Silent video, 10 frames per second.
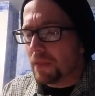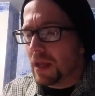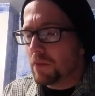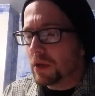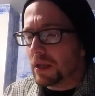
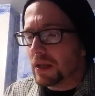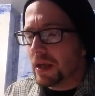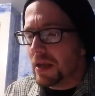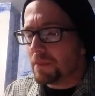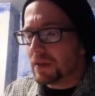he would
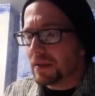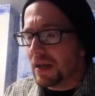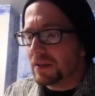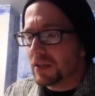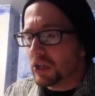keep
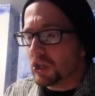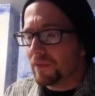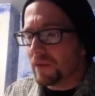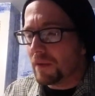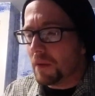dead tissue
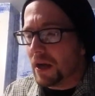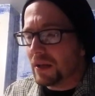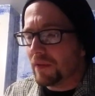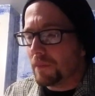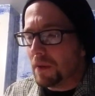from the
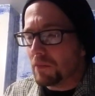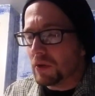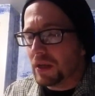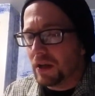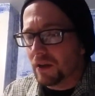body of the people
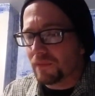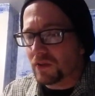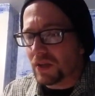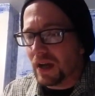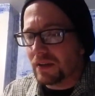he killed for
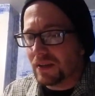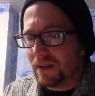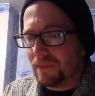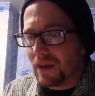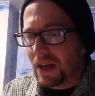
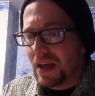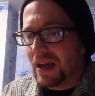scientific